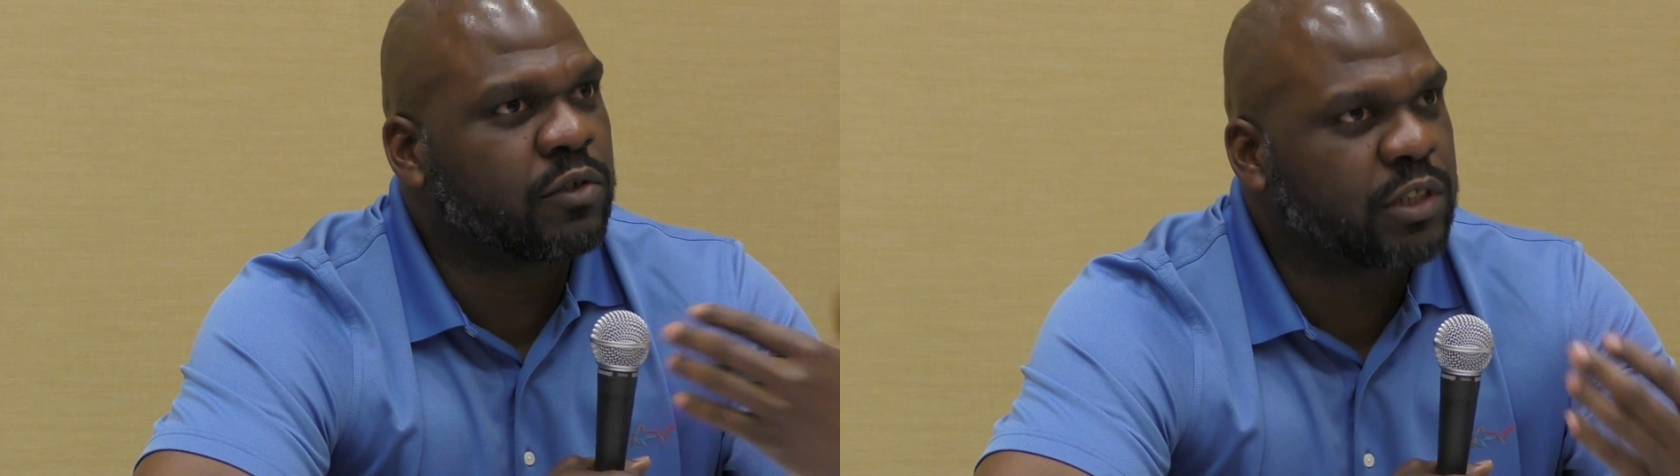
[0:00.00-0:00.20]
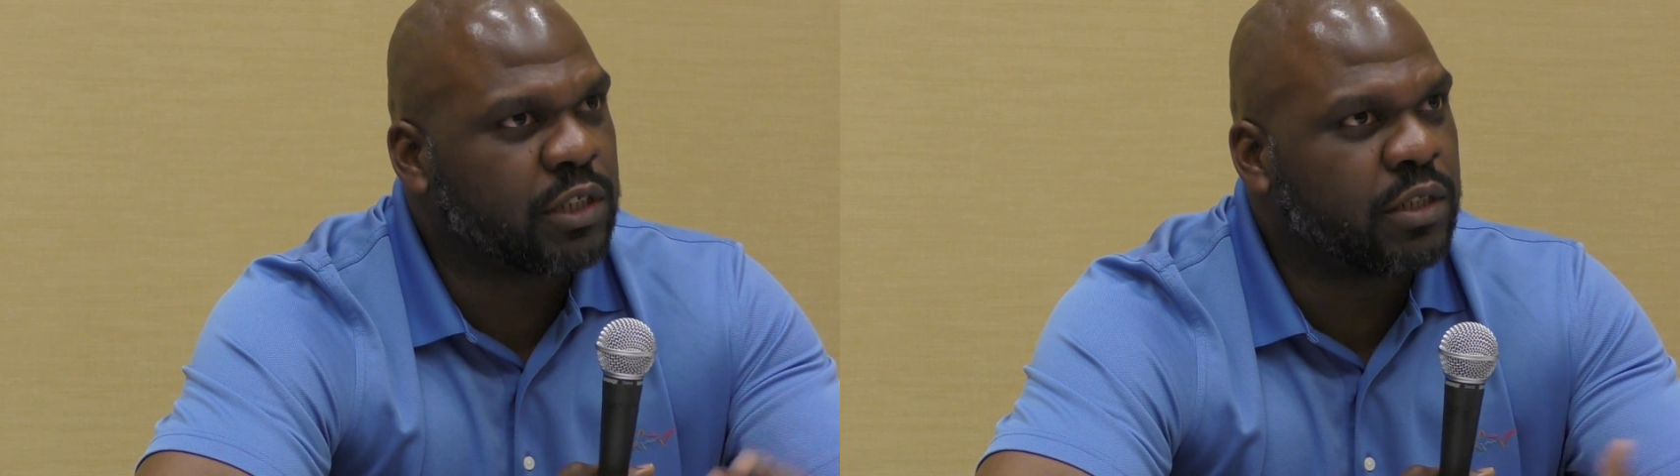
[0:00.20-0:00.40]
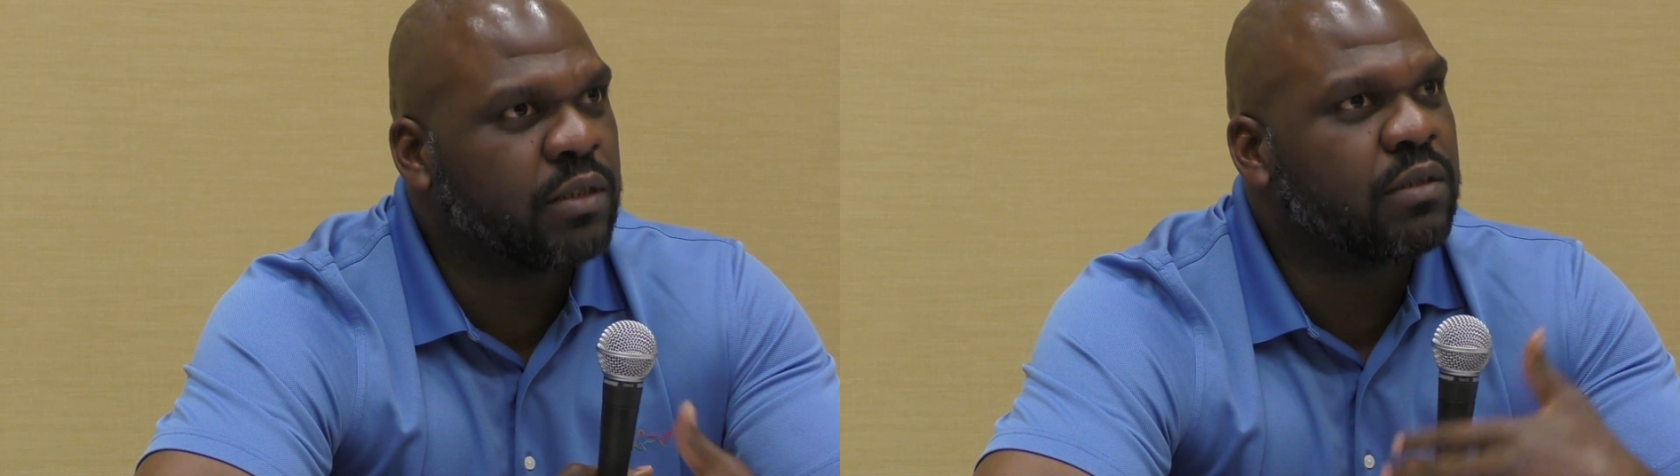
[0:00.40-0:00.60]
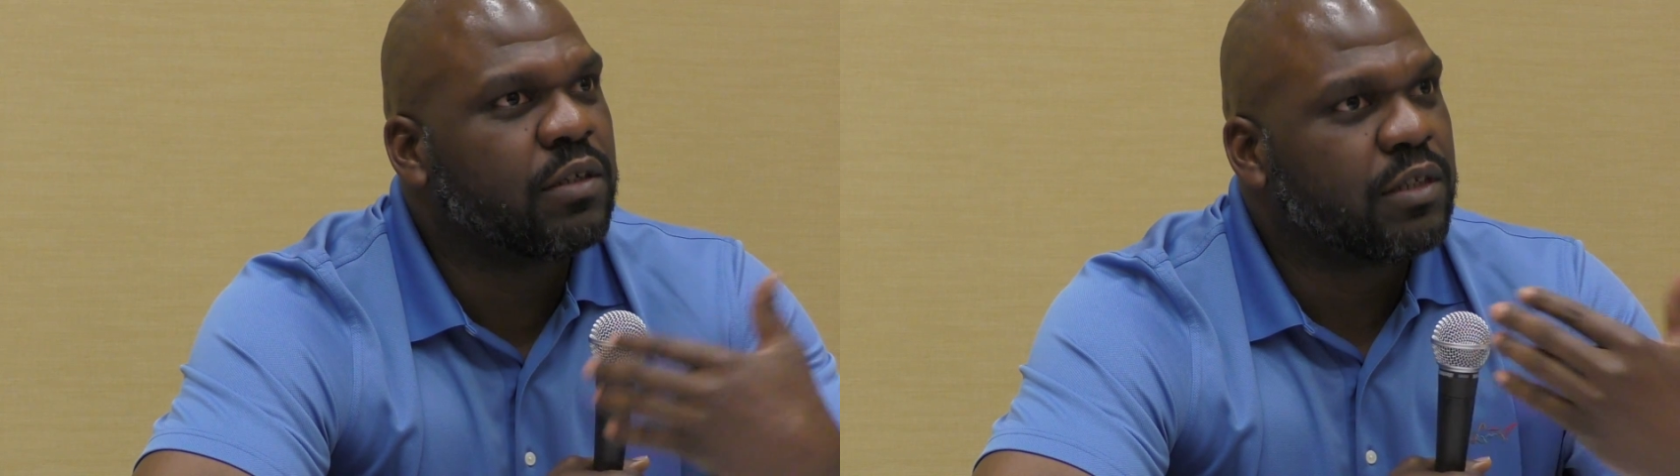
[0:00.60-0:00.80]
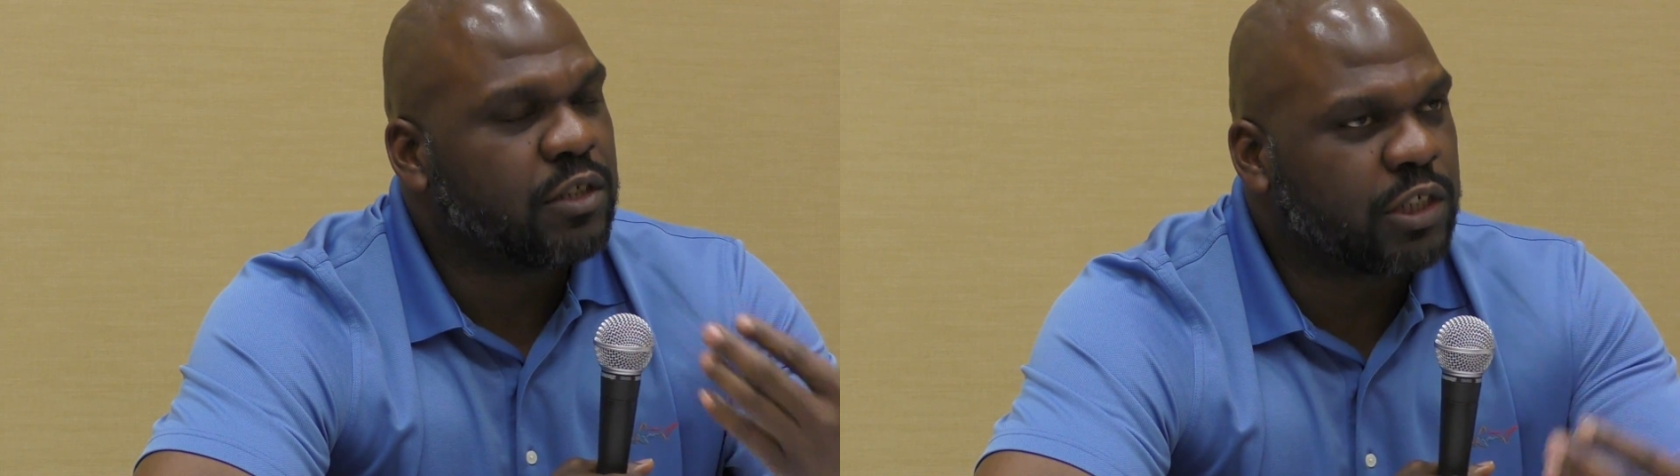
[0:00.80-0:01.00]
She
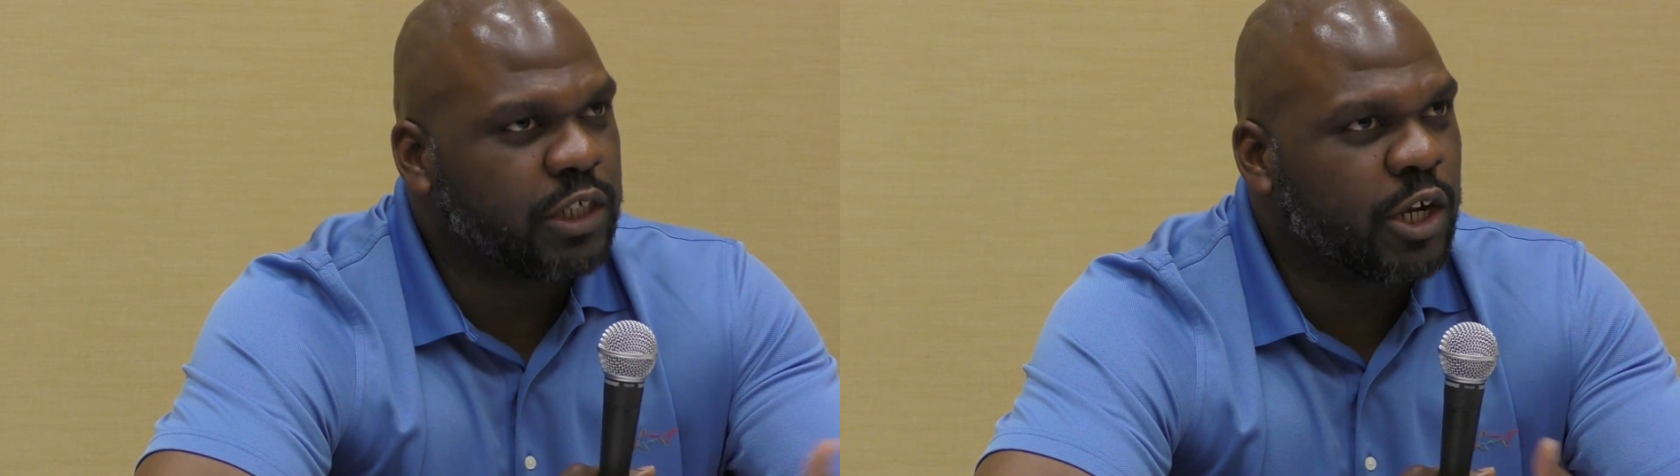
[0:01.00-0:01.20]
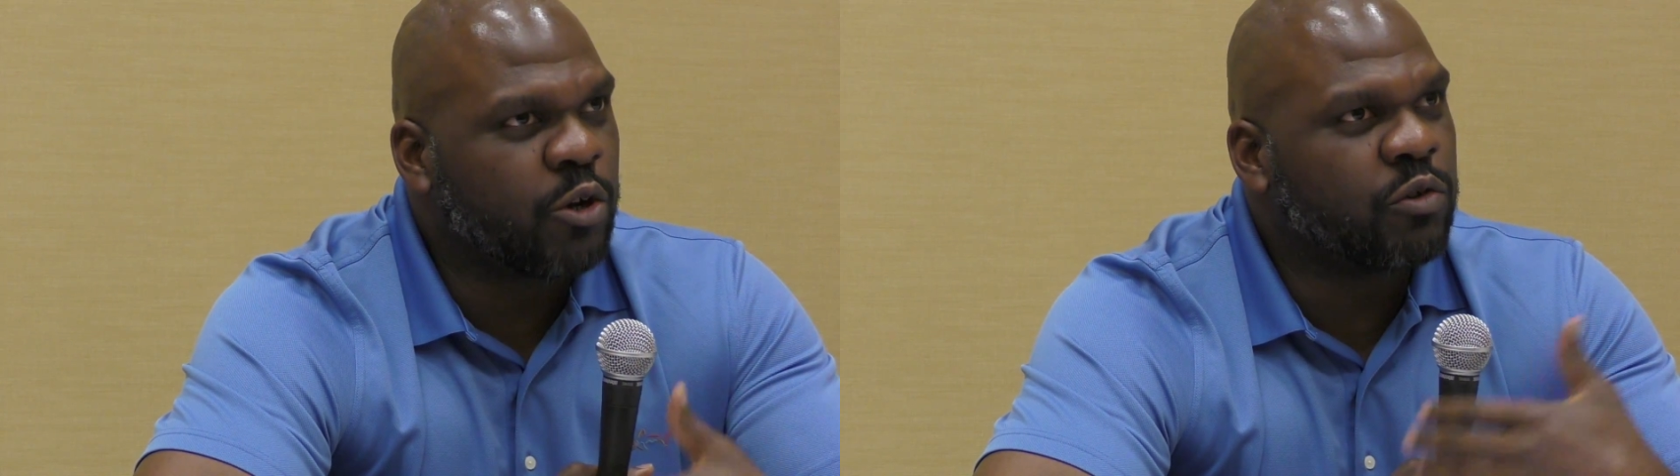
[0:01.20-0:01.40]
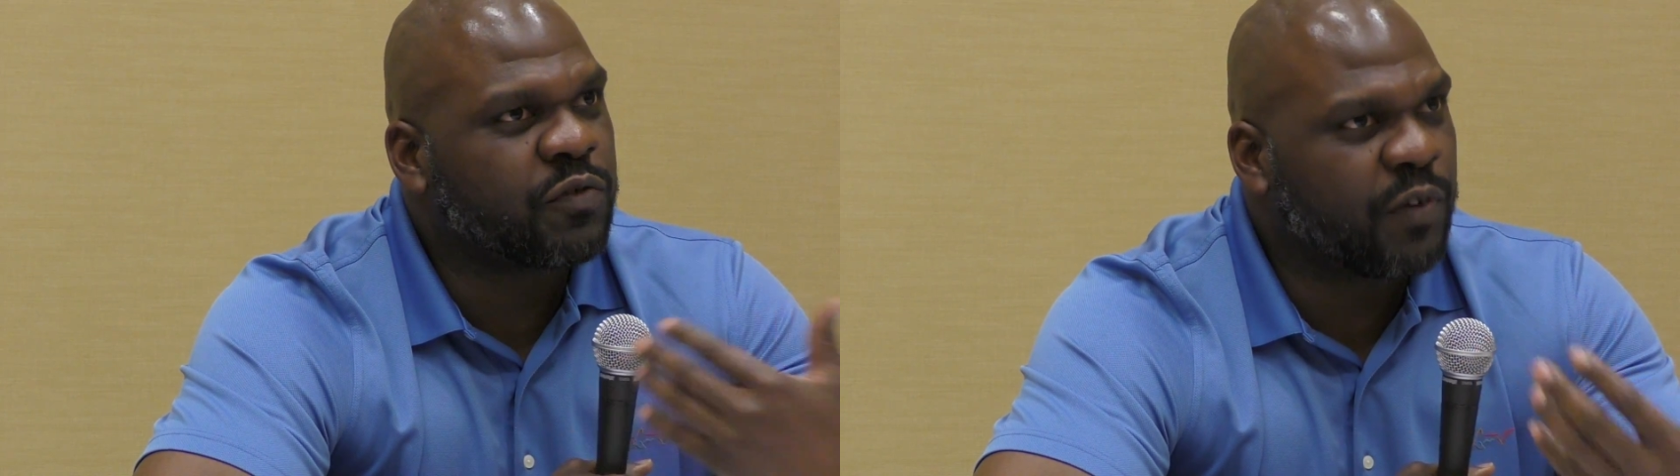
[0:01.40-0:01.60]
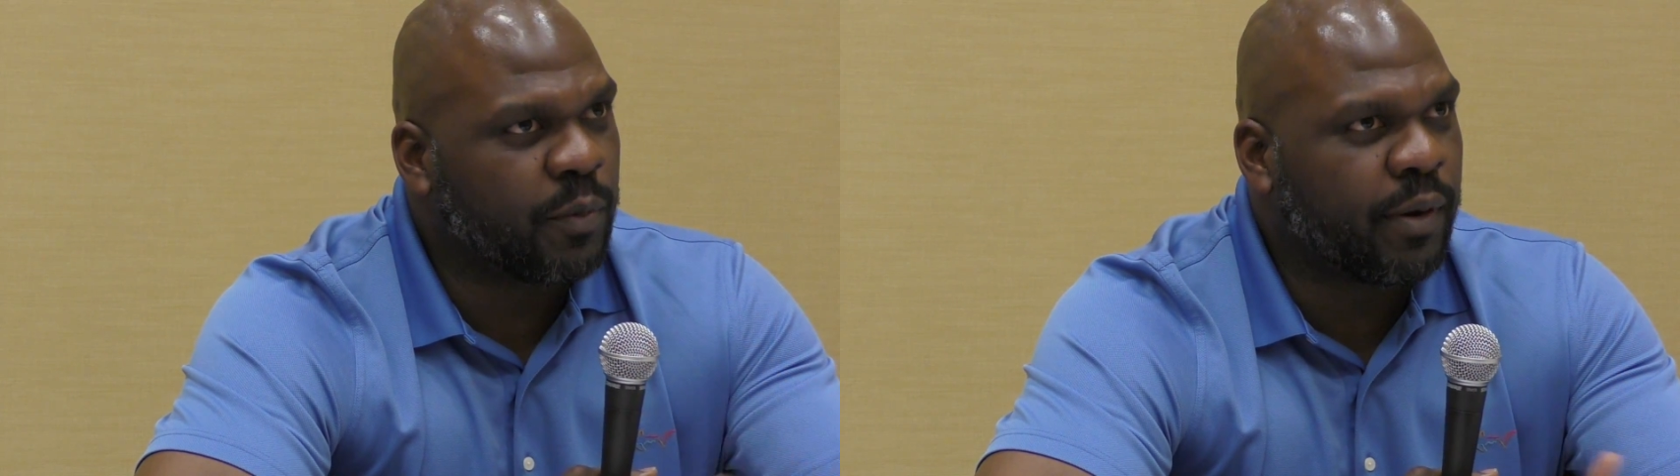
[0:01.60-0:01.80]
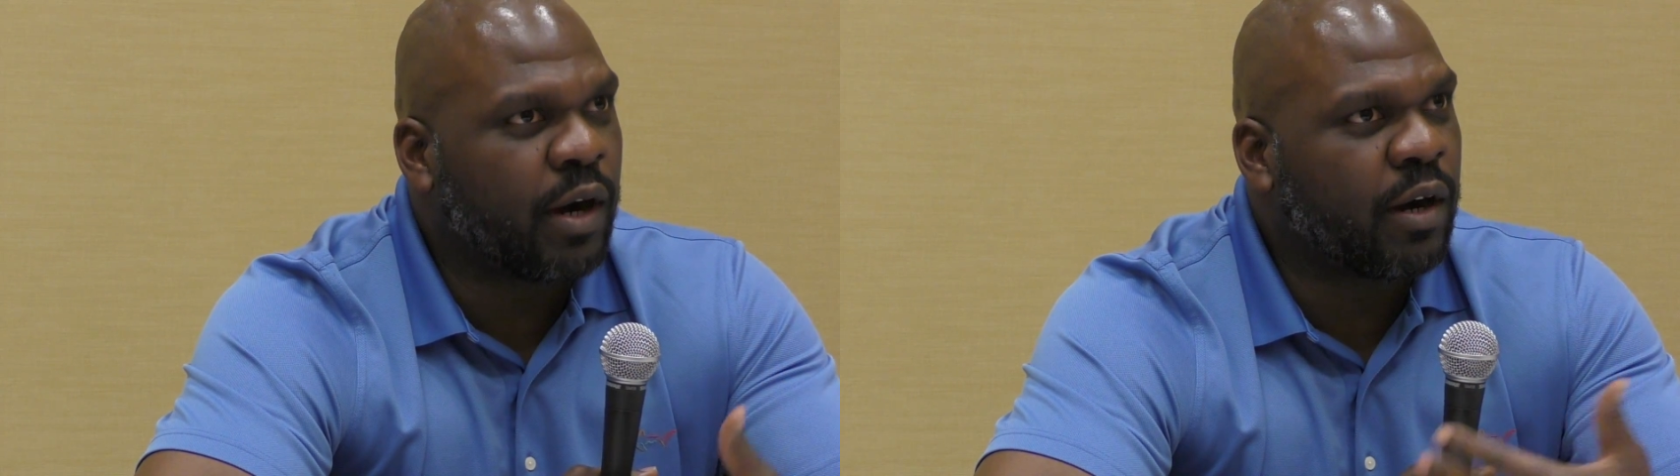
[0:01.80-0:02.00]
she knows
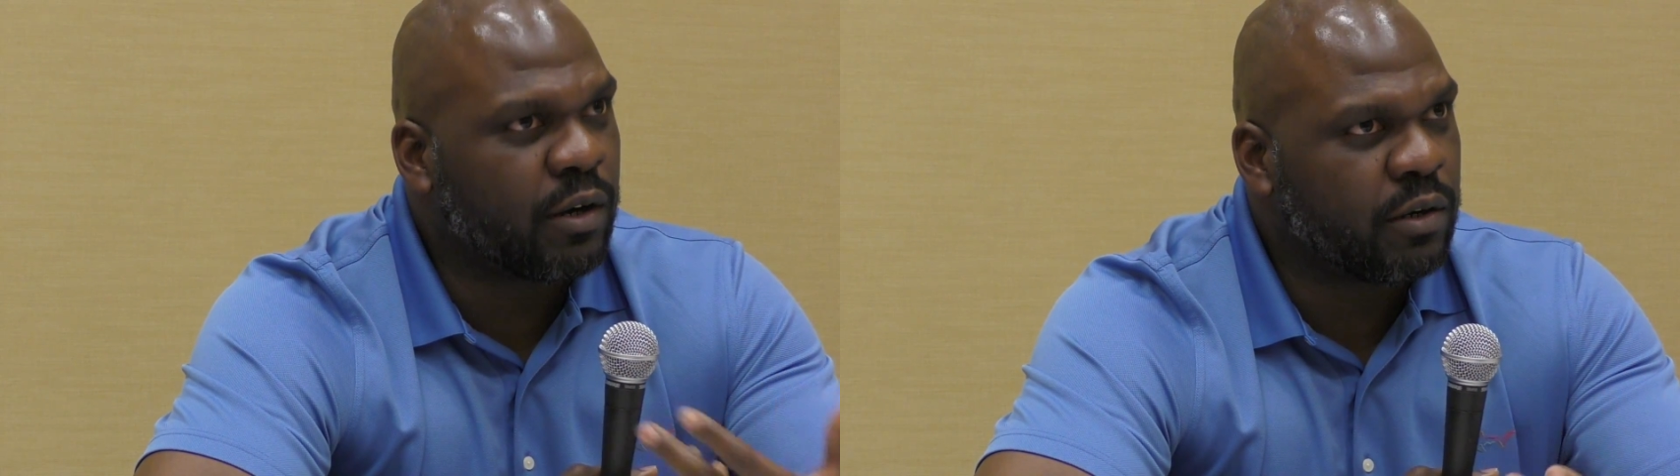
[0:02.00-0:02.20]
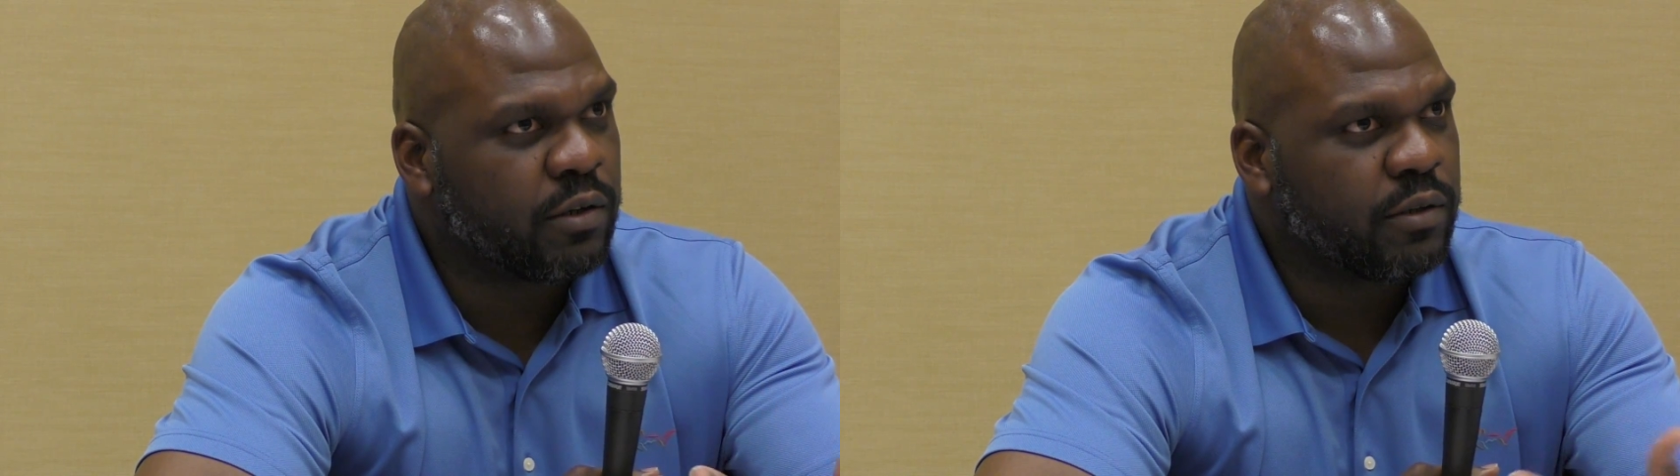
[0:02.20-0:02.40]
football.